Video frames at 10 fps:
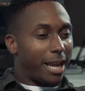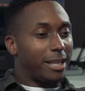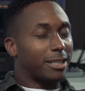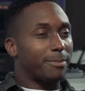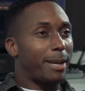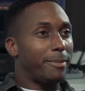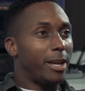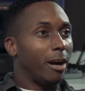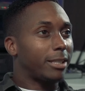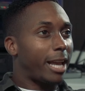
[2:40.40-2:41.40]
And it just made
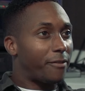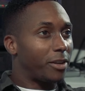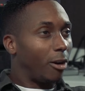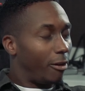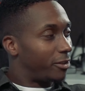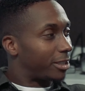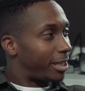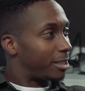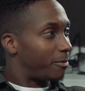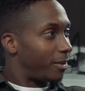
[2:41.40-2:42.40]
me, I was having a
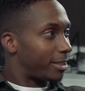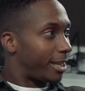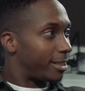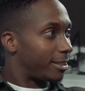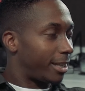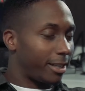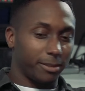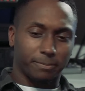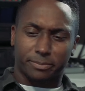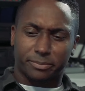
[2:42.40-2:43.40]
conversation with Isaiah saying,